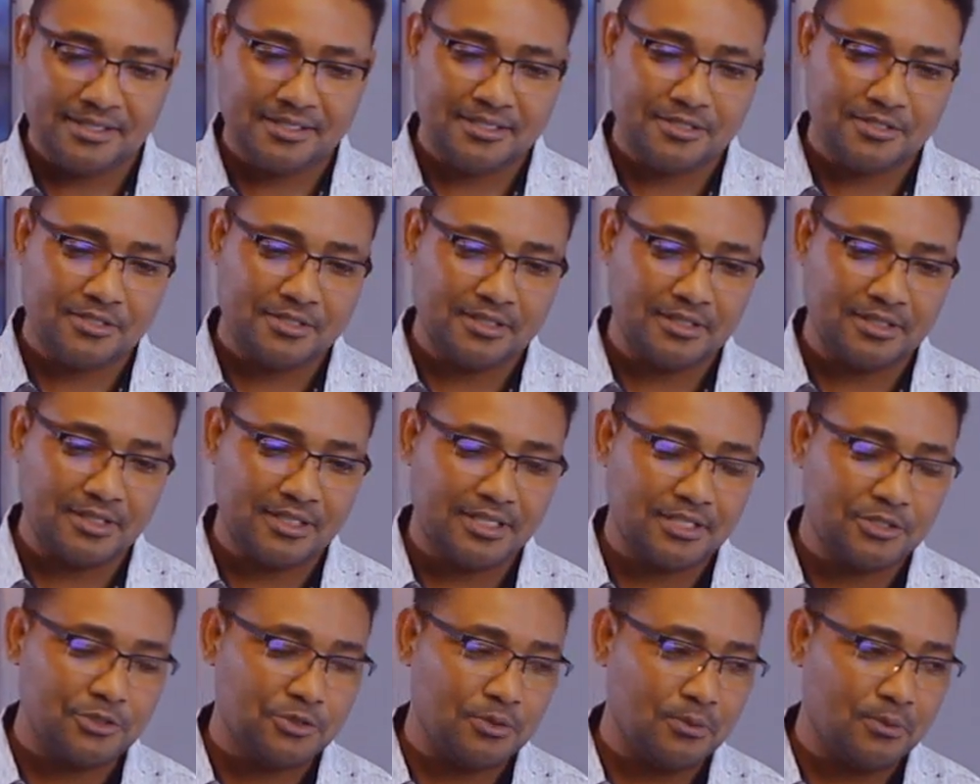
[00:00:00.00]
just in
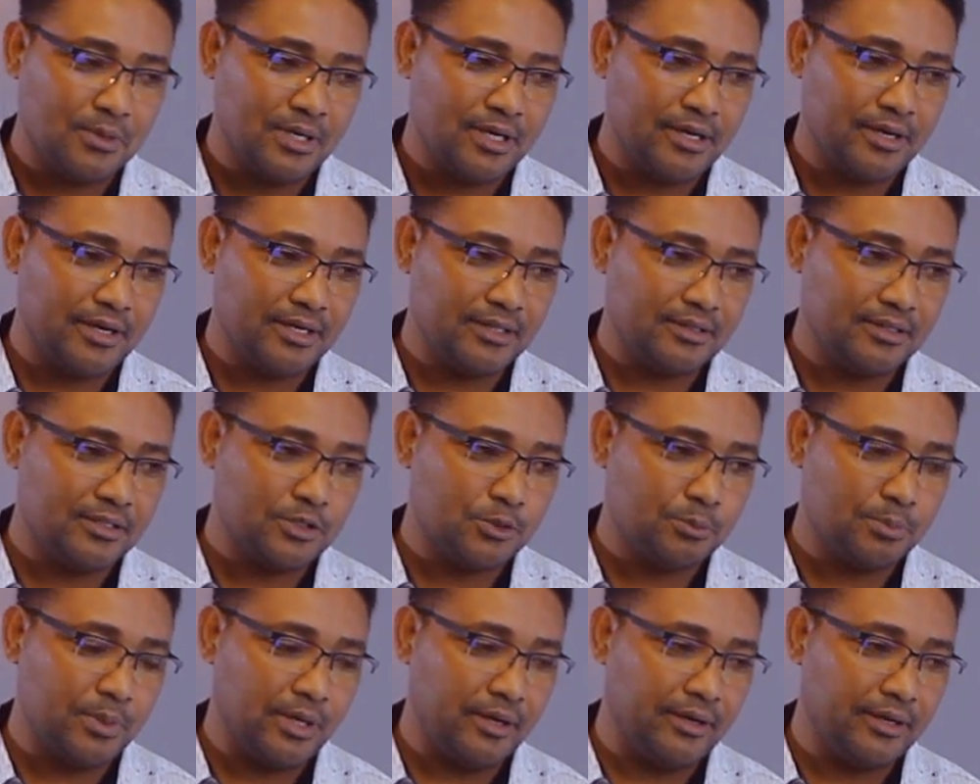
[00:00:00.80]
case you're wondering the
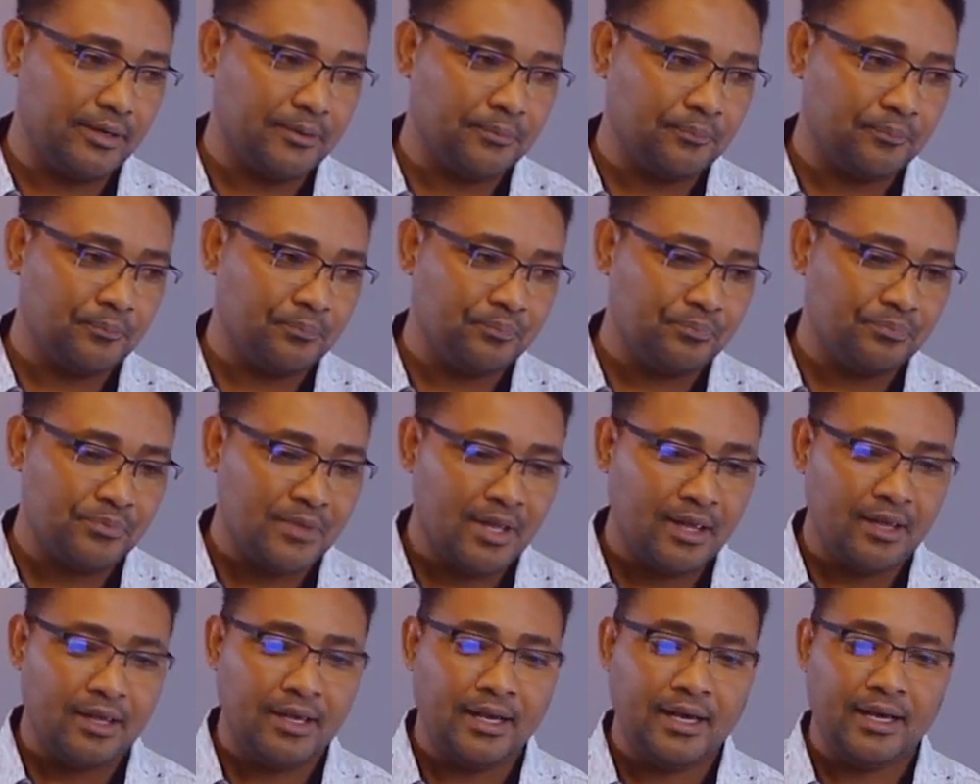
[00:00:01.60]
spelling.
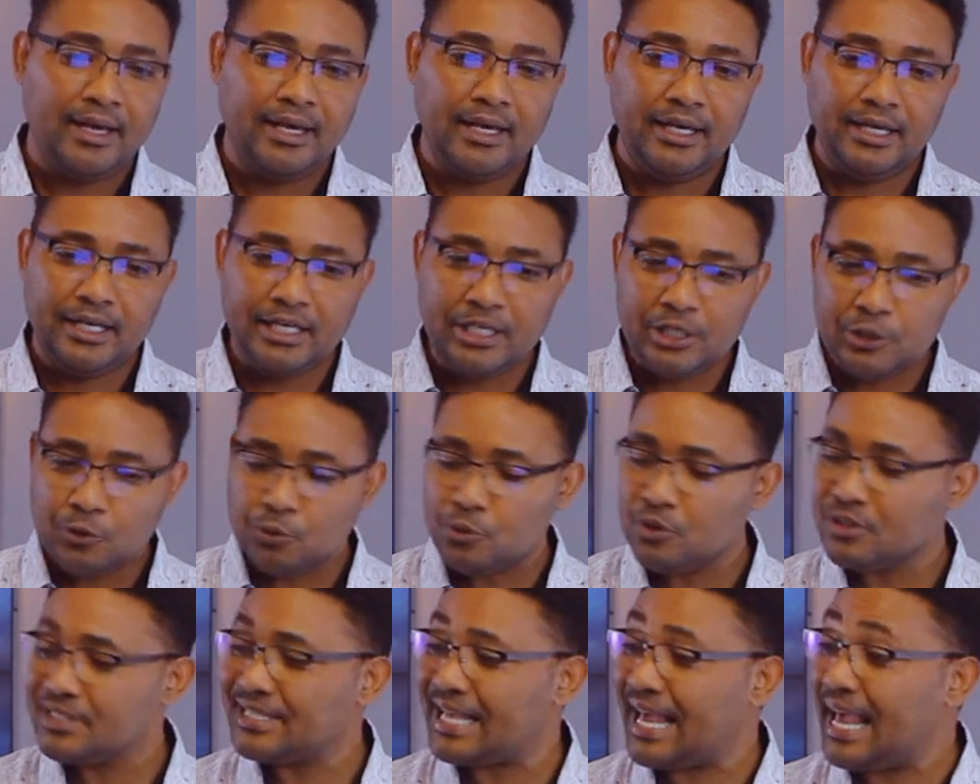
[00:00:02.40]
It
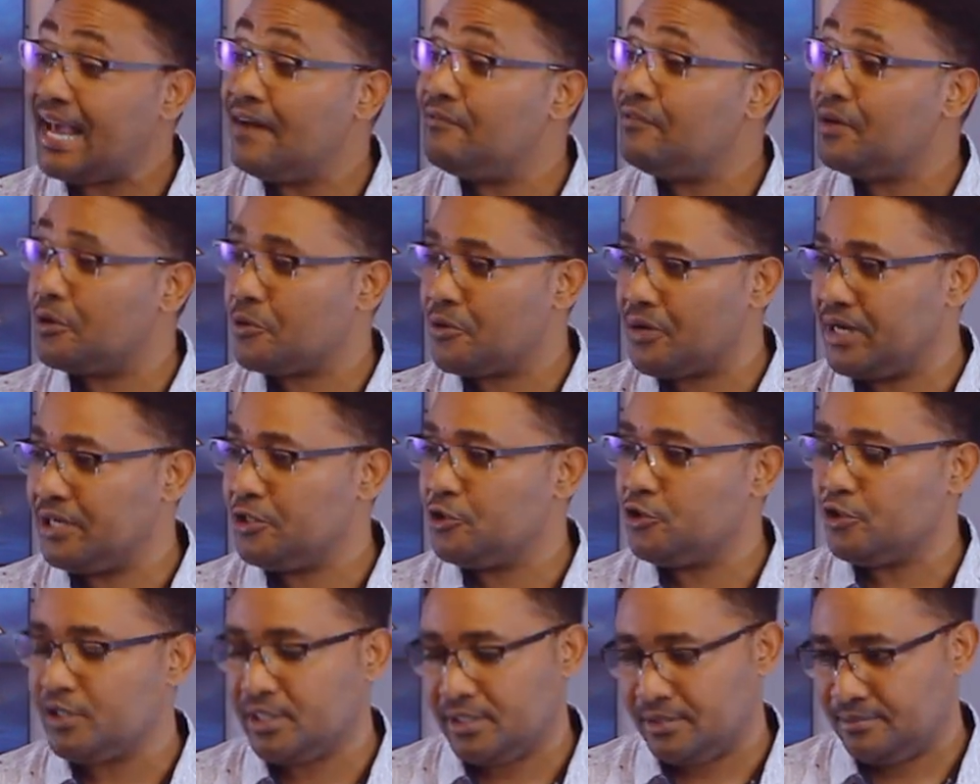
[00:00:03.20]
was evergreen
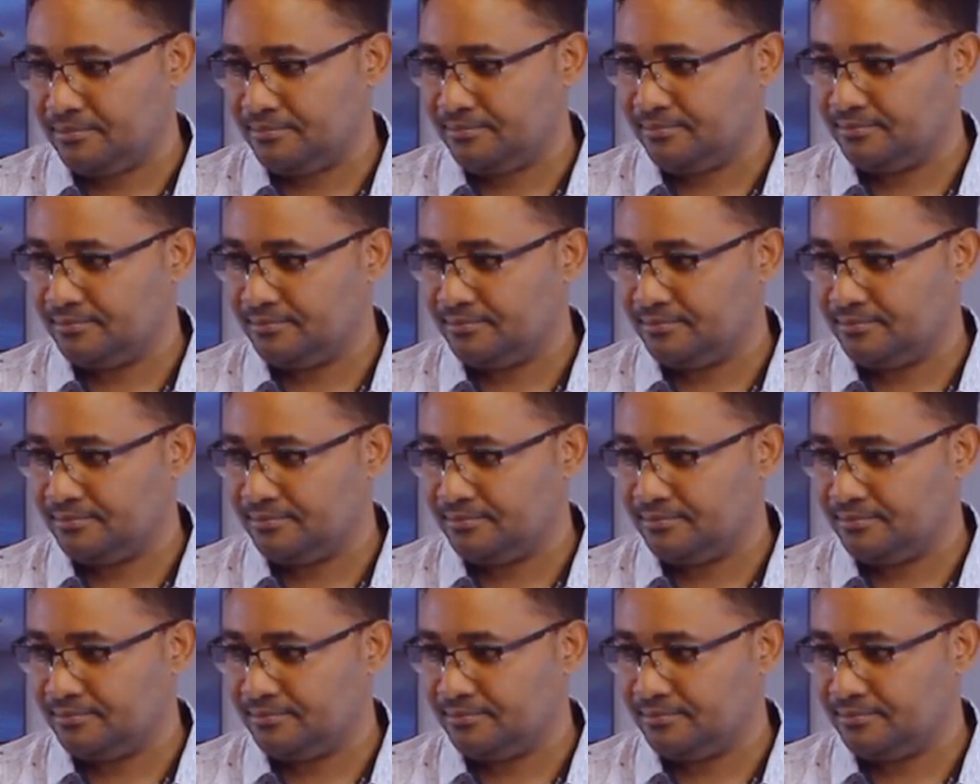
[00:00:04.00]
tree.